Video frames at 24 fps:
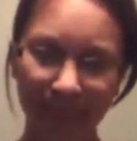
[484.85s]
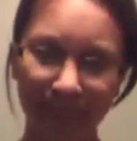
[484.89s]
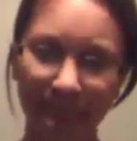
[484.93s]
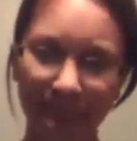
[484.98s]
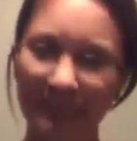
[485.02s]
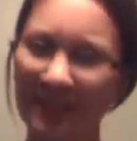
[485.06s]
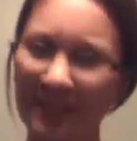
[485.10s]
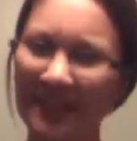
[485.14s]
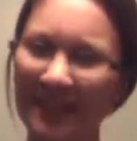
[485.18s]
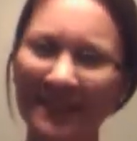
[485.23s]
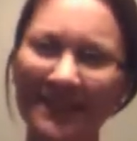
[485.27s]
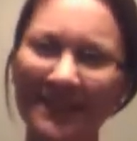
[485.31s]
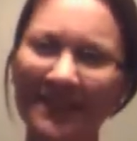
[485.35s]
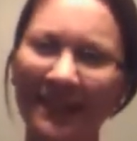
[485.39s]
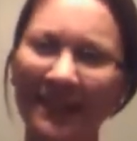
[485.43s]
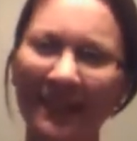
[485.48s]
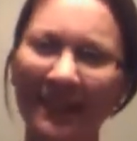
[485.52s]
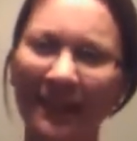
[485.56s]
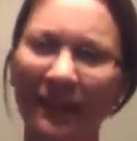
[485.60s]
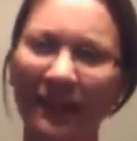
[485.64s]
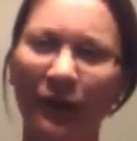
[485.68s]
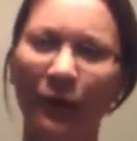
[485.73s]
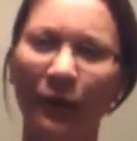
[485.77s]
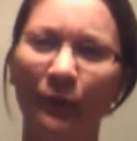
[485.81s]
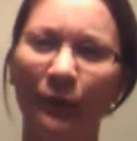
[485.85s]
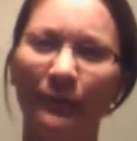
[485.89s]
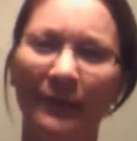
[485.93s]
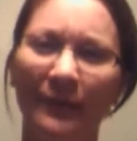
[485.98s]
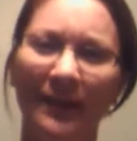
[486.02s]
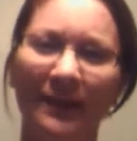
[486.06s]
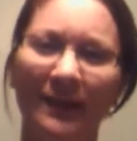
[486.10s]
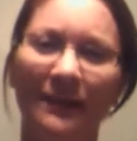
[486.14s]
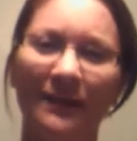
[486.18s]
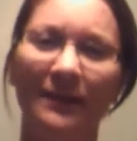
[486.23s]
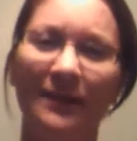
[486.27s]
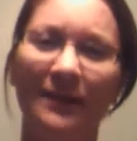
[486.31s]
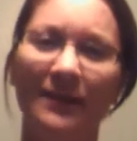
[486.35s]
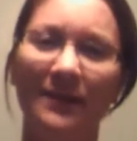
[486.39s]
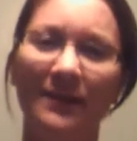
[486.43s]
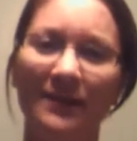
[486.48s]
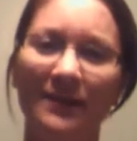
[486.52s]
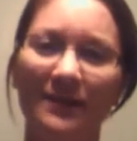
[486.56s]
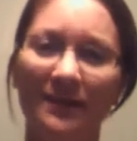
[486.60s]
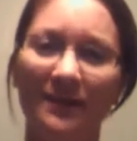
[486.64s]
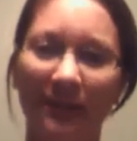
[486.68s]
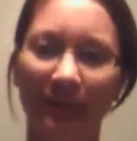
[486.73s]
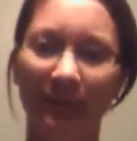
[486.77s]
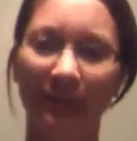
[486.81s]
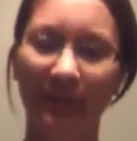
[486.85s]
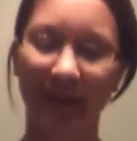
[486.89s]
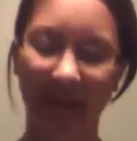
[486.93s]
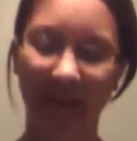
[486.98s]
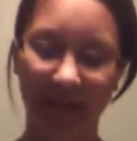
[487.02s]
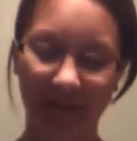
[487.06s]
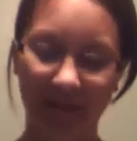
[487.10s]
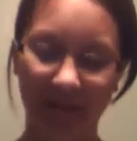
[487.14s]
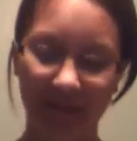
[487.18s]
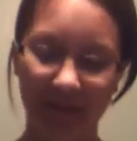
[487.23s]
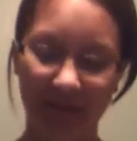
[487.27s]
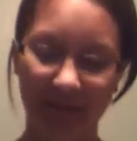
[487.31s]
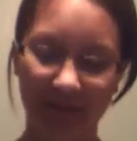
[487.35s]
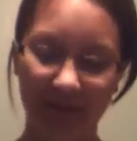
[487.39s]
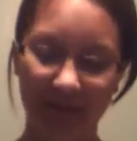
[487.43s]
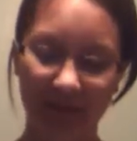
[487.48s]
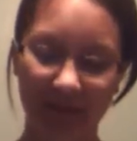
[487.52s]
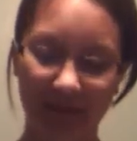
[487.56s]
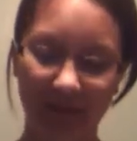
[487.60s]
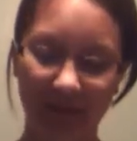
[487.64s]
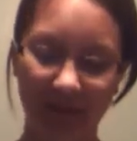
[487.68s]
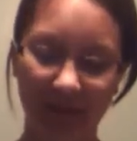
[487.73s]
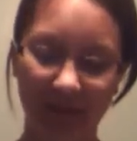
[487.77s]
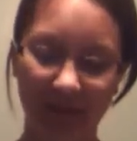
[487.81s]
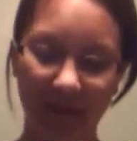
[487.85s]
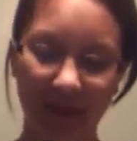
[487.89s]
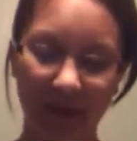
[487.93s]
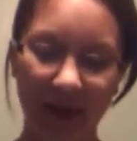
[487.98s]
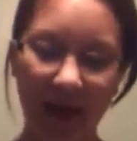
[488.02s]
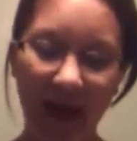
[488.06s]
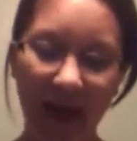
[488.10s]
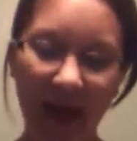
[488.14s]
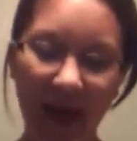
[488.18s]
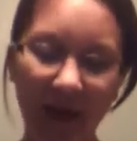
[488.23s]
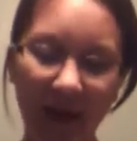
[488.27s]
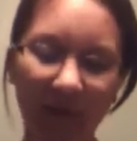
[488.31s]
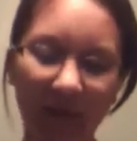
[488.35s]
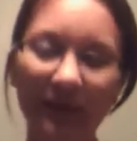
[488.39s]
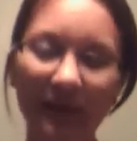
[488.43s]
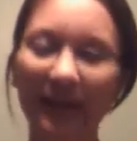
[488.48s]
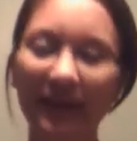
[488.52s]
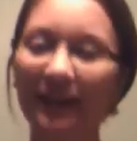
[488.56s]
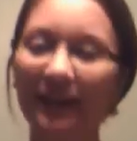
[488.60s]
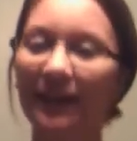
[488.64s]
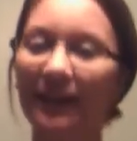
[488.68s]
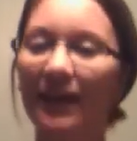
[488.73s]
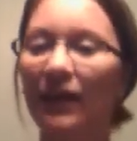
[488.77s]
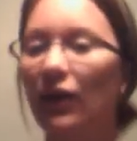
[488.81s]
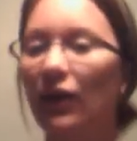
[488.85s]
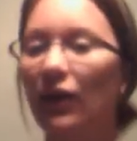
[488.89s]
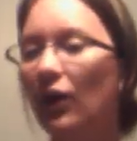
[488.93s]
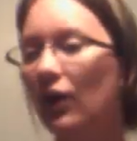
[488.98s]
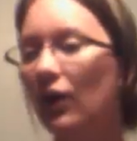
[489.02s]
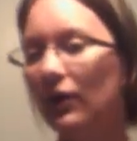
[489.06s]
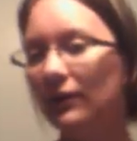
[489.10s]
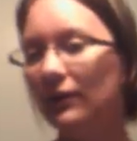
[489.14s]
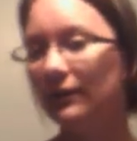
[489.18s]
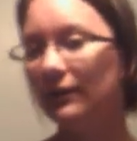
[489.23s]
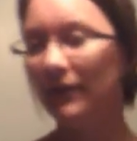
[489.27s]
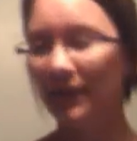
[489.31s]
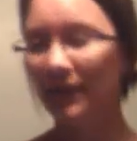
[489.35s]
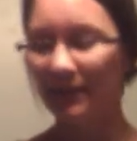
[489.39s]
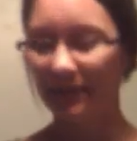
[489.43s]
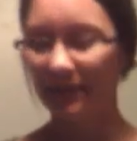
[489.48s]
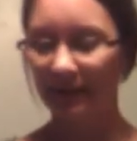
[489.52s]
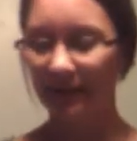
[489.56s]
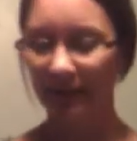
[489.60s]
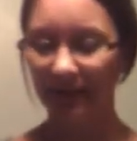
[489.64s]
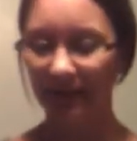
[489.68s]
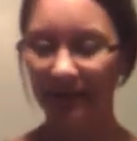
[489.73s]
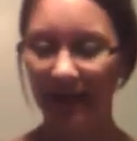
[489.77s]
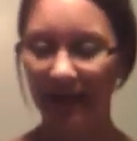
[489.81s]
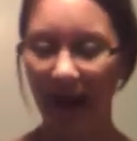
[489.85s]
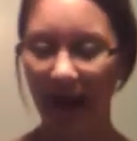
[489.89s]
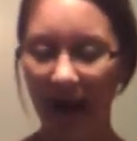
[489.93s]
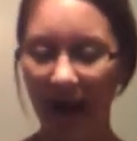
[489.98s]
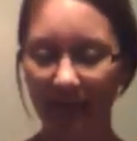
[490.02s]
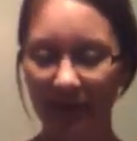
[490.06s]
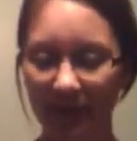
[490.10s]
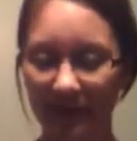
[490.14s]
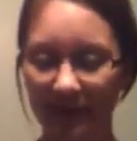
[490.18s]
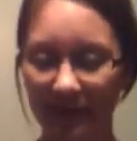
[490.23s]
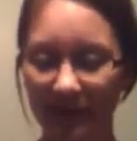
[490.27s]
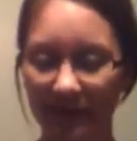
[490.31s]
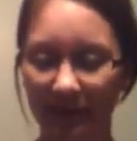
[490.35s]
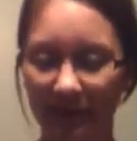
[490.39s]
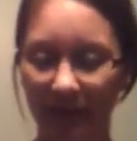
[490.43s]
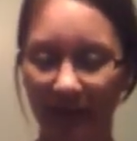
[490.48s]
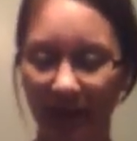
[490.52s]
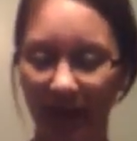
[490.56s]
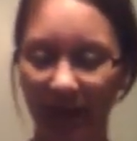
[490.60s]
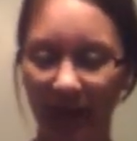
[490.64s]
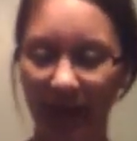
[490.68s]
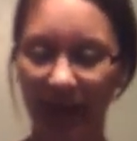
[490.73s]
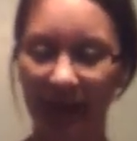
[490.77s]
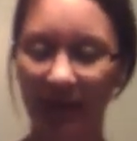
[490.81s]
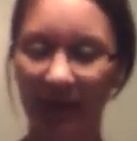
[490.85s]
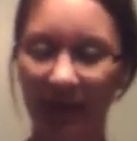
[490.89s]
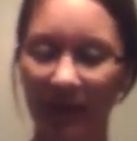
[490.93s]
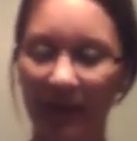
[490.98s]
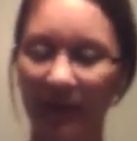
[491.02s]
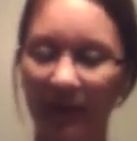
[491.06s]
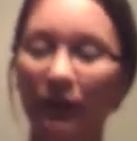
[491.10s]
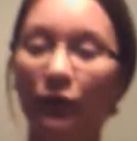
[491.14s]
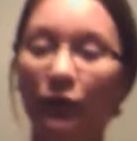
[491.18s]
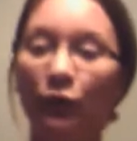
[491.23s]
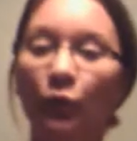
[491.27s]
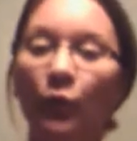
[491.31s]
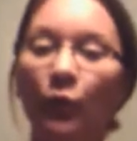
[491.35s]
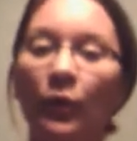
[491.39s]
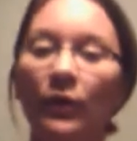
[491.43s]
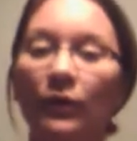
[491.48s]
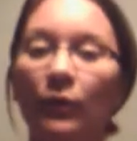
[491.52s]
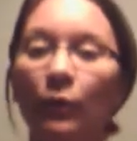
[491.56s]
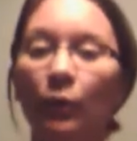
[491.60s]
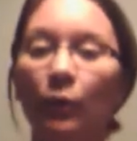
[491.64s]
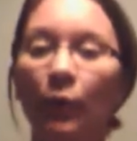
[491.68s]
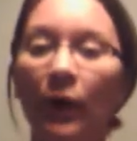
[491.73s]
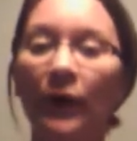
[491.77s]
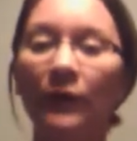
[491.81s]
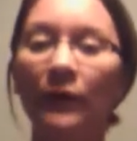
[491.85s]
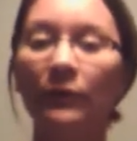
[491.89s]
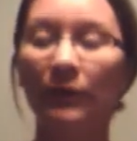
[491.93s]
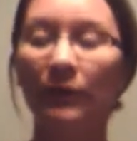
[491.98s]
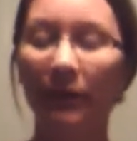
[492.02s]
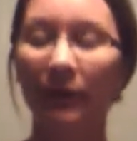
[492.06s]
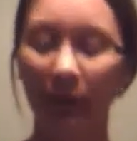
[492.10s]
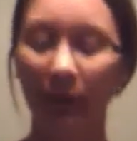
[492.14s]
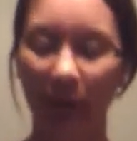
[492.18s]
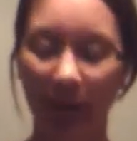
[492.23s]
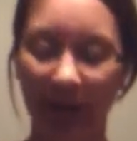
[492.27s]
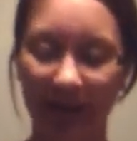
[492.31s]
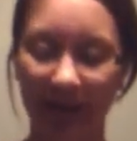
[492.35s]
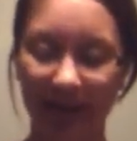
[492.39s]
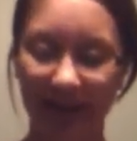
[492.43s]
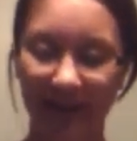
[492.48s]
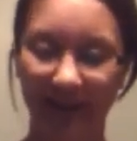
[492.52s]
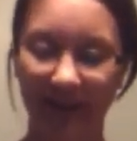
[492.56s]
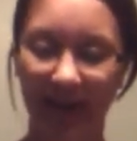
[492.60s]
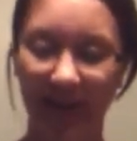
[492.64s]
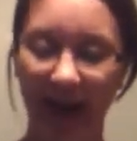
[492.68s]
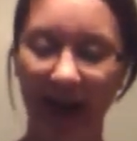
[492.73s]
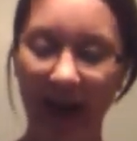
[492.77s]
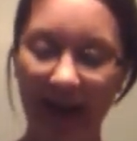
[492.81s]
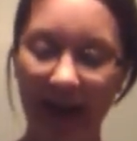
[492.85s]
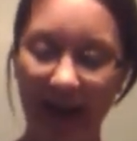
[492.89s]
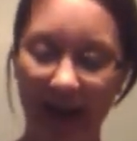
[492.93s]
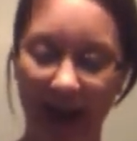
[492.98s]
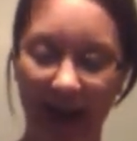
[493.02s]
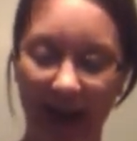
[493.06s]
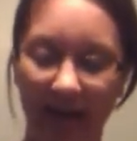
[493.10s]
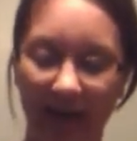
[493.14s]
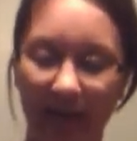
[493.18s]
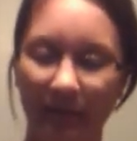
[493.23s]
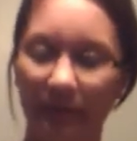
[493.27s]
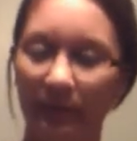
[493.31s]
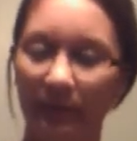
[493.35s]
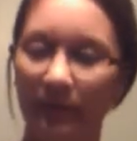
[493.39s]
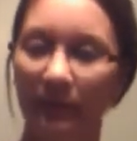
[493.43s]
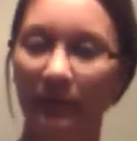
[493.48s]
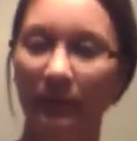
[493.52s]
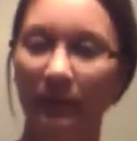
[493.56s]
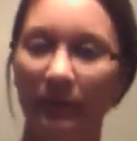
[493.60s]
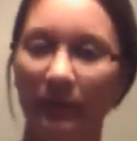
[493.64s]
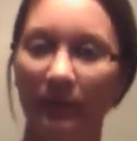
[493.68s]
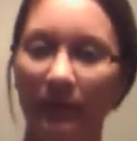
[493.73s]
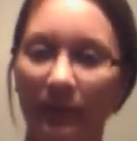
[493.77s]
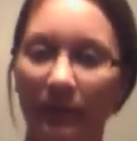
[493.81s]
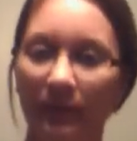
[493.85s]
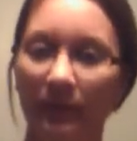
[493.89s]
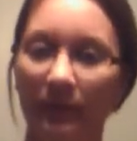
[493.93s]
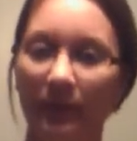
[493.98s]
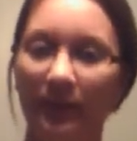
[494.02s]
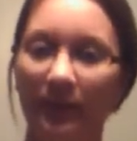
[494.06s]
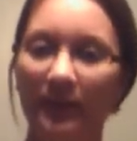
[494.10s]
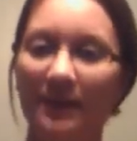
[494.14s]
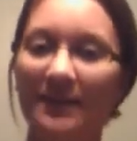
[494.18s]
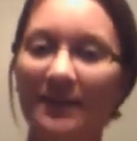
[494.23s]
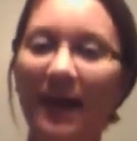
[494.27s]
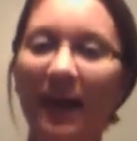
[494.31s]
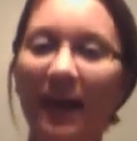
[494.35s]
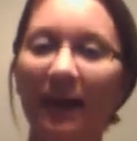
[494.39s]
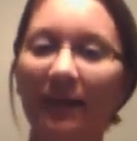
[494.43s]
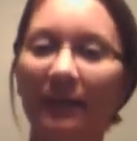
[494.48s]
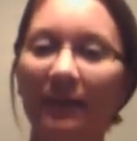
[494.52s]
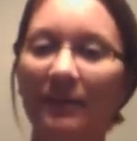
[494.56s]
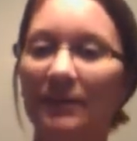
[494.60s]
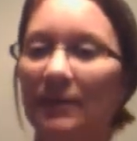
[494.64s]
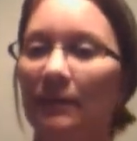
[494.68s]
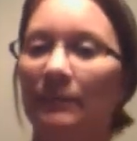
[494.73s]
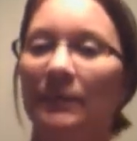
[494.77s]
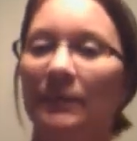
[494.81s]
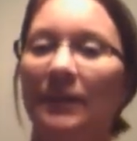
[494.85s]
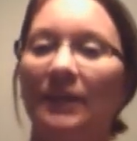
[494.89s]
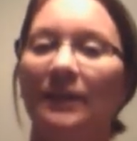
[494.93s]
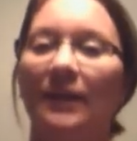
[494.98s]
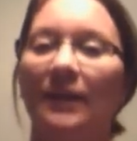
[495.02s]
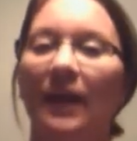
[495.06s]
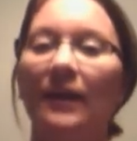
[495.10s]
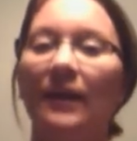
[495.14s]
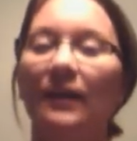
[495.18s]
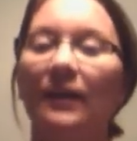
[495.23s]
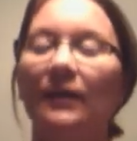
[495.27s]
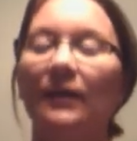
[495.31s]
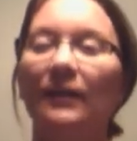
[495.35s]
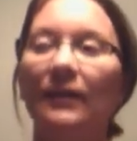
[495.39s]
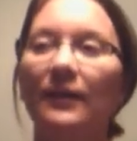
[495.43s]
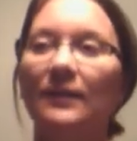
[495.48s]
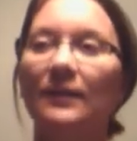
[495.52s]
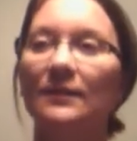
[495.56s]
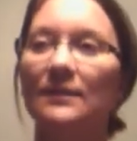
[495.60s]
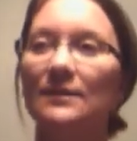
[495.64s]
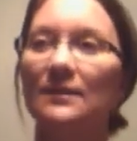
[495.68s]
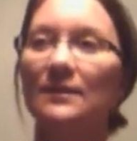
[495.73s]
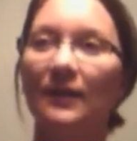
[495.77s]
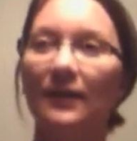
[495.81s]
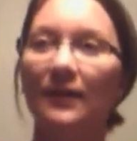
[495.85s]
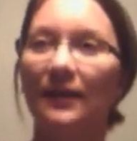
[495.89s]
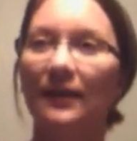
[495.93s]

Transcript: Didn't he owe me something? How could he let all of these things happen to me and then ignore the one request that I had? Death, something that he lets